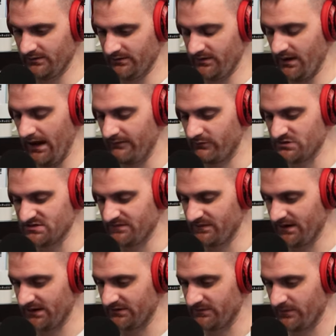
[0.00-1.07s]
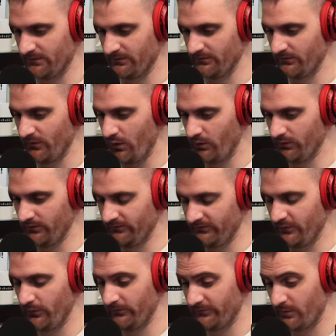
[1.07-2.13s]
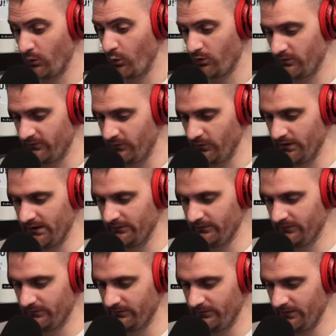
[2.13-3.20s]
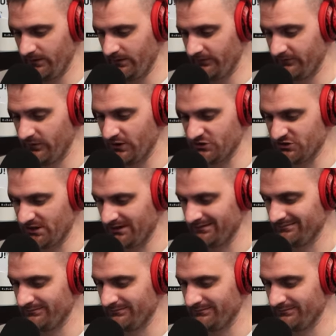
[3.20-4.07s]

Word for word: adverse effects from old, from oral folate, you know, flushing,